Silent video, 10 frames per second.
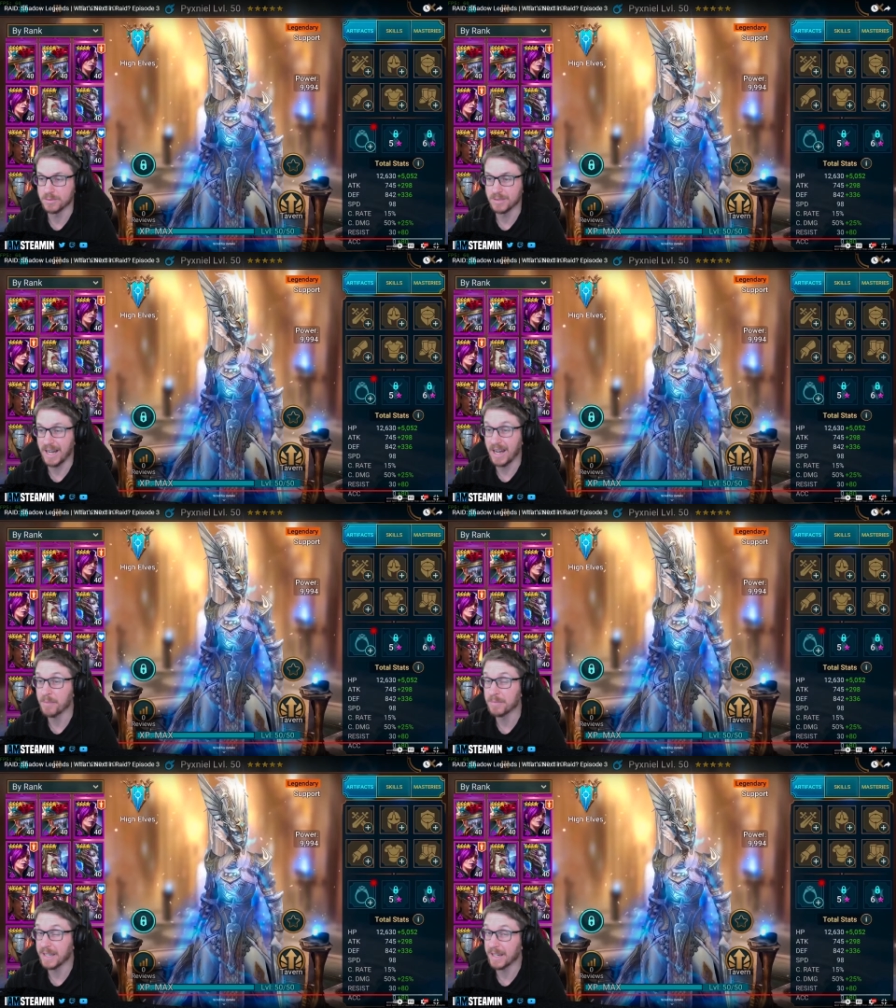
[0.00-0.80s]

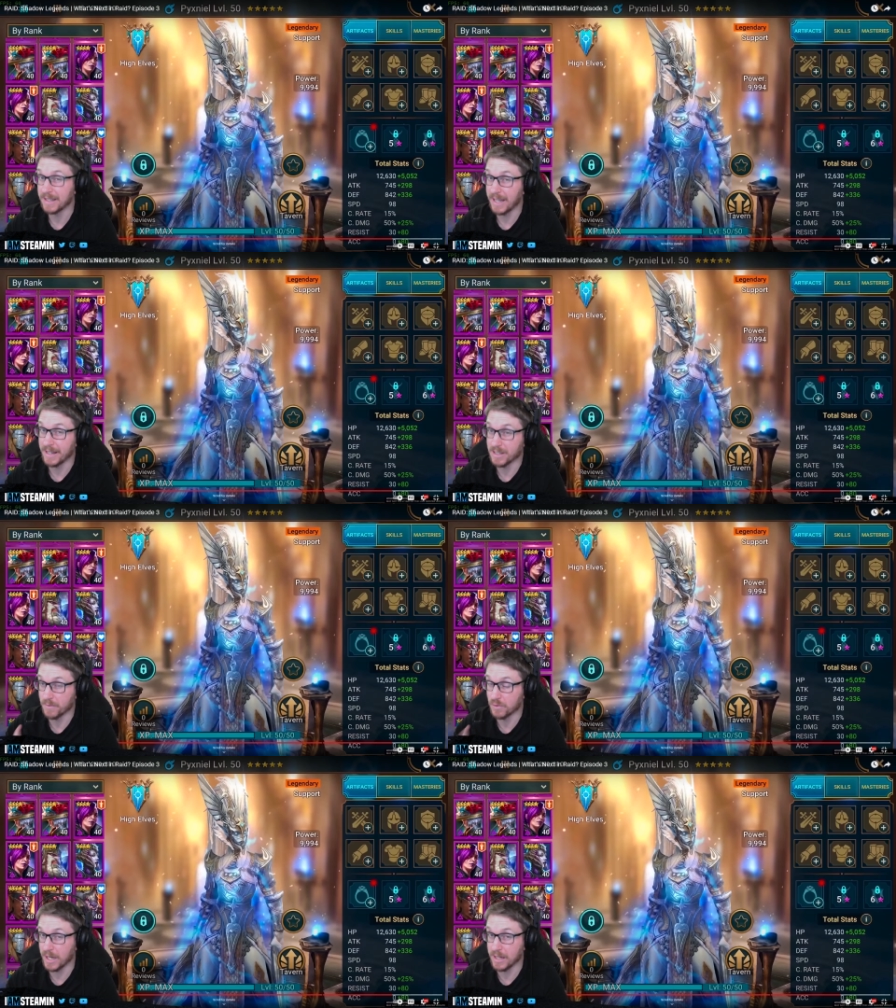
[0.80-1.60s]
I'm taking that as
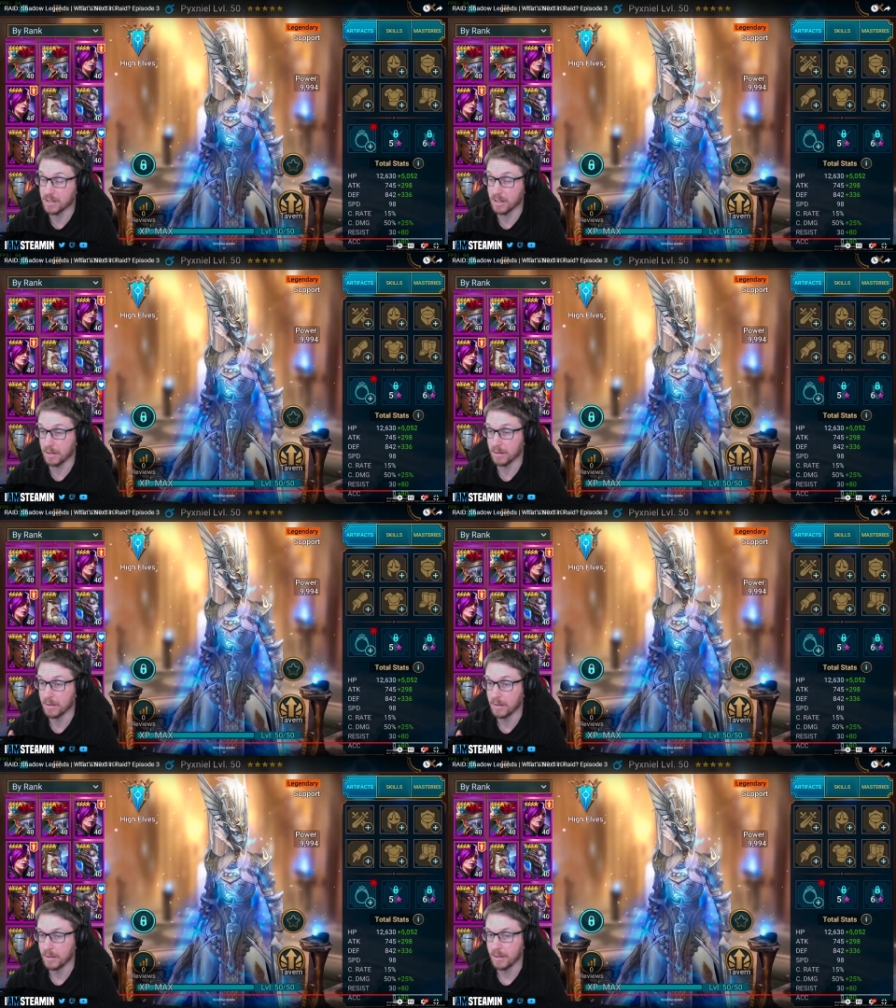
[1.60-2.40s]
they've changed it.
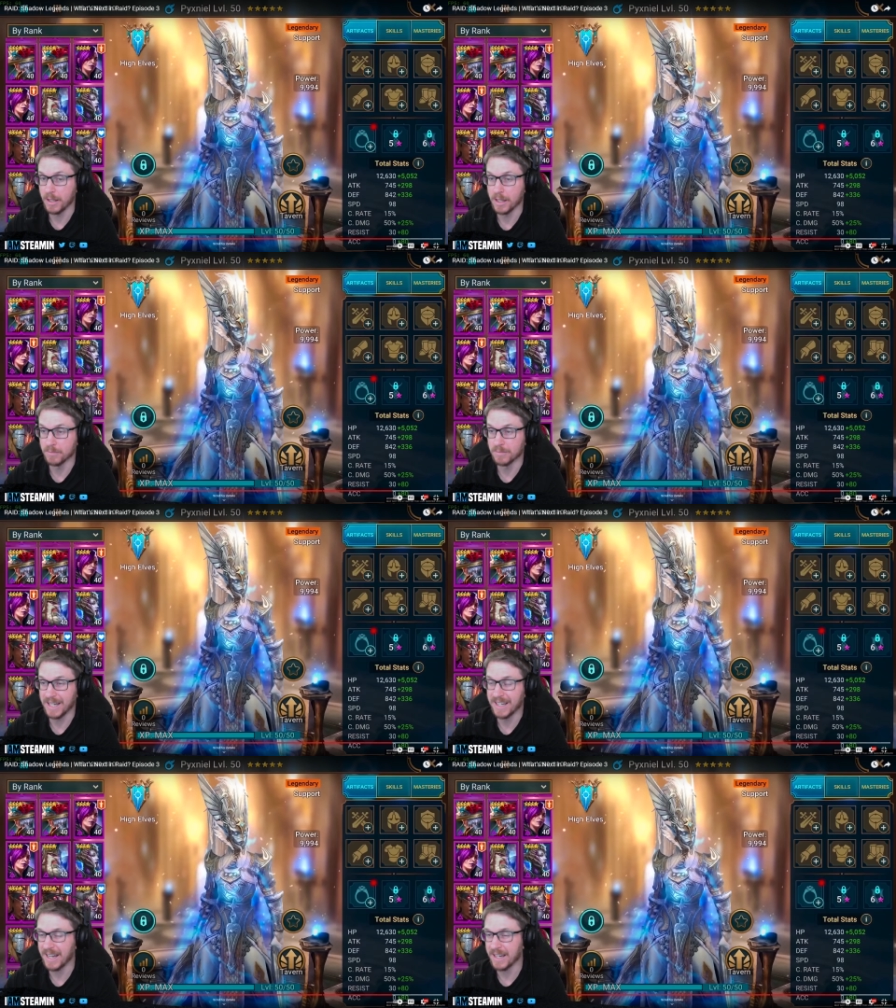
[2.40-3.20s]
Um,
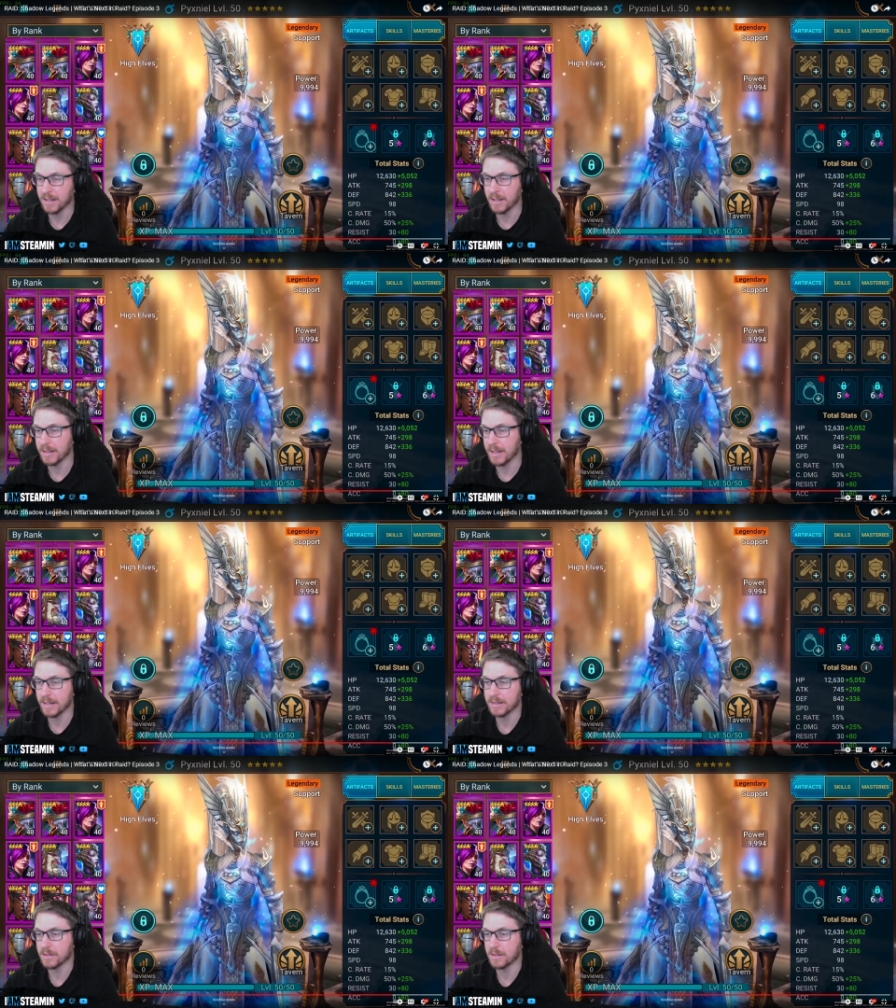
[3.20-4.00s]
I kind of like the
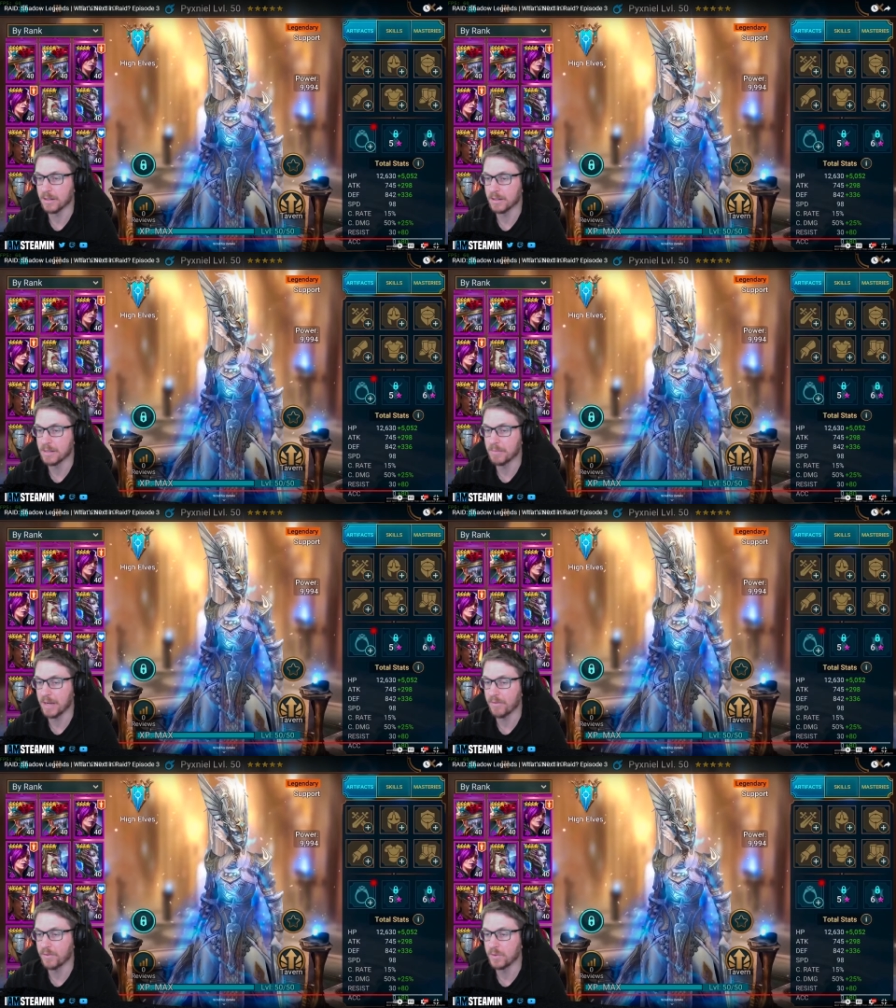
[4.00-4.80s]
idea that they seem to
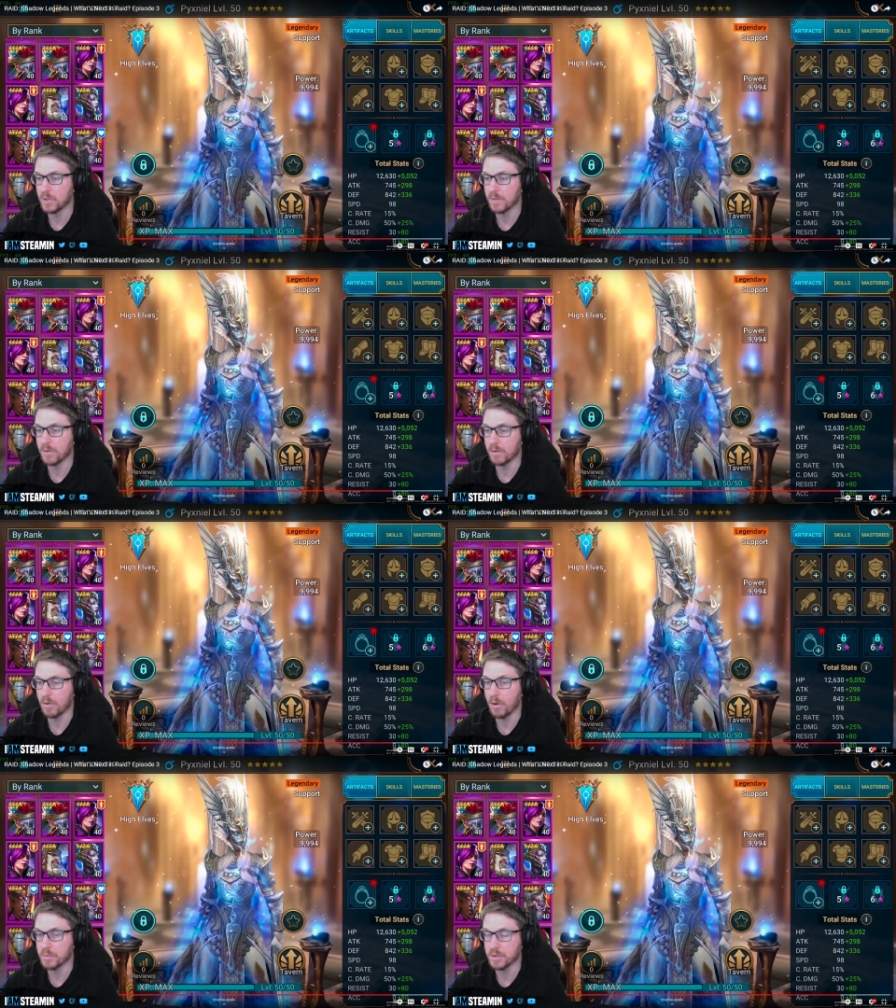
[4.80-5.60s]
have a few different
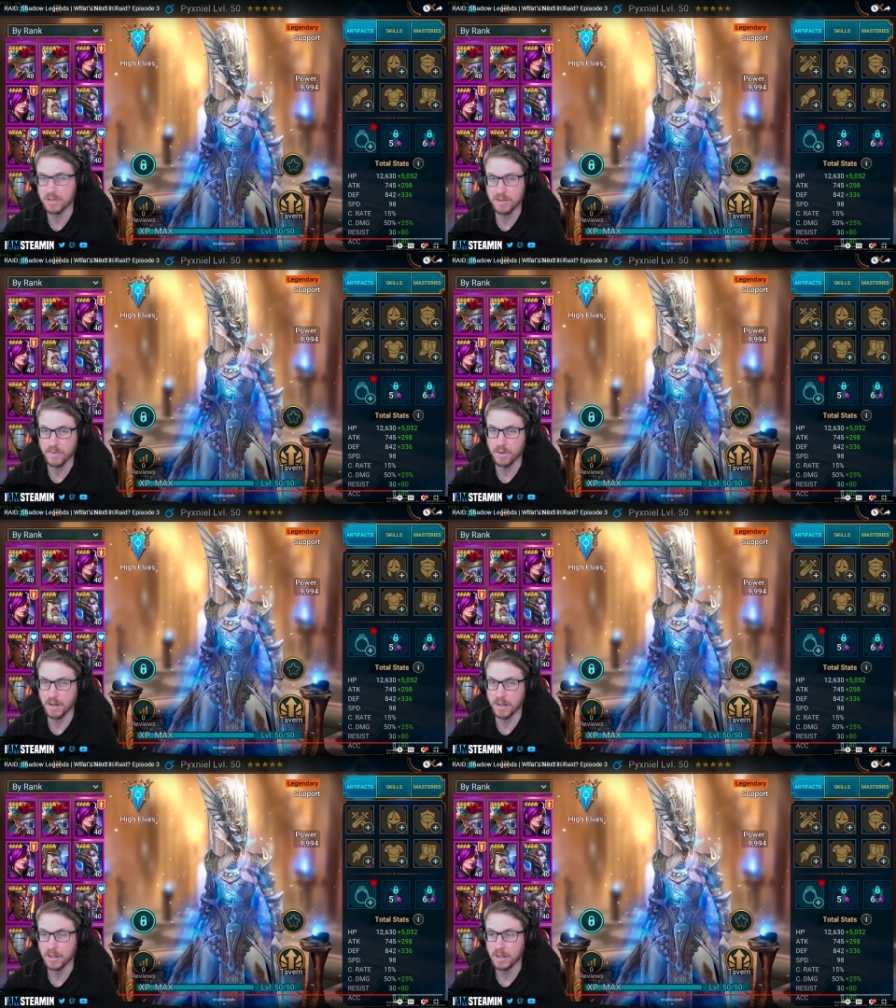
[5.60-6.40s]
options for
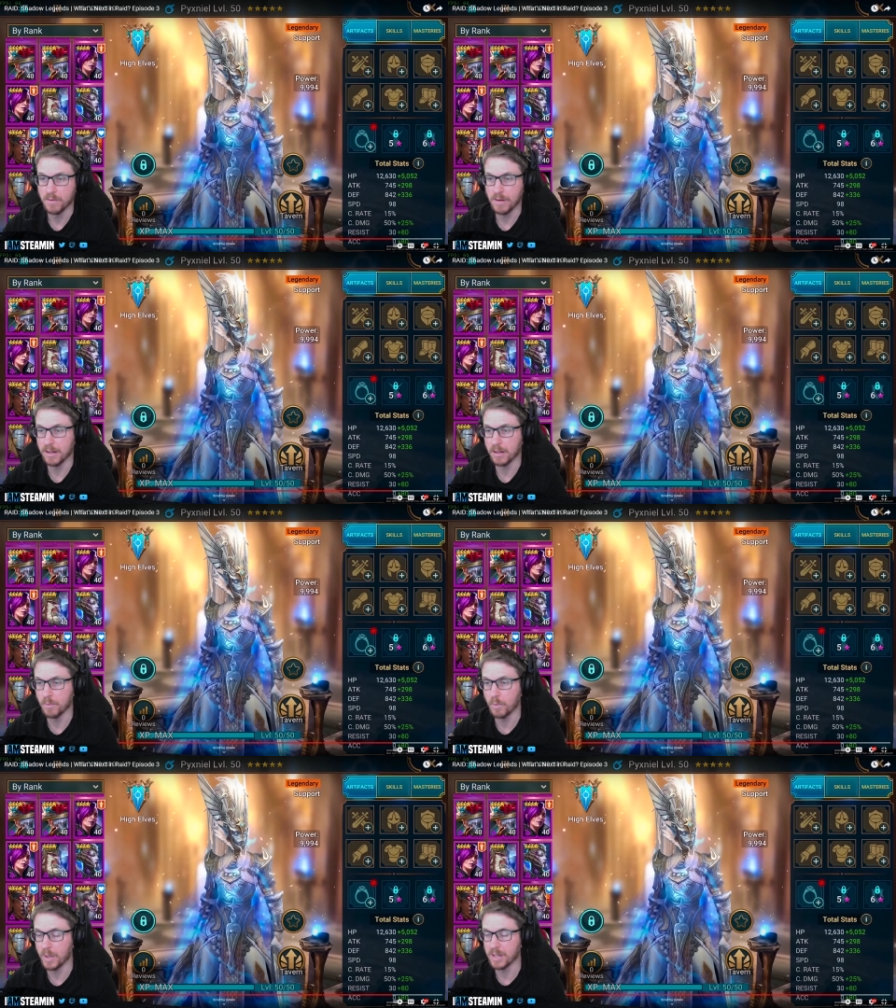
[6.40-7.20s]
it rather
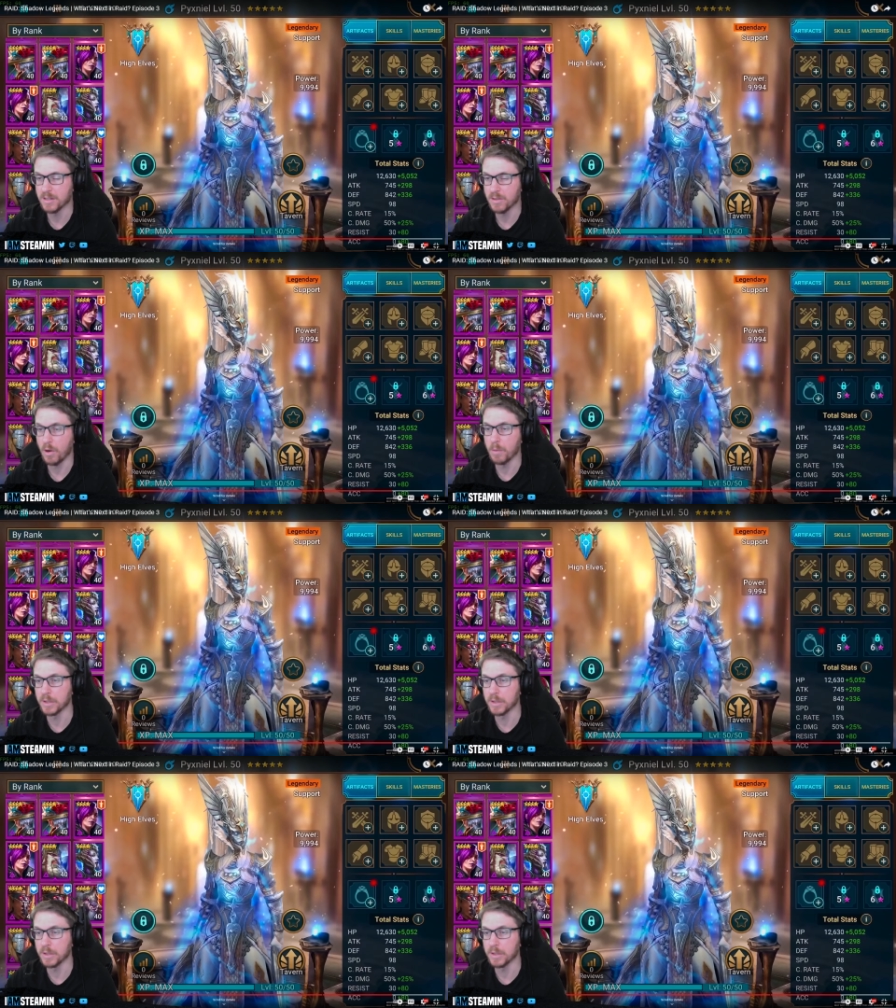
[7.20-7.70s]
than one stop.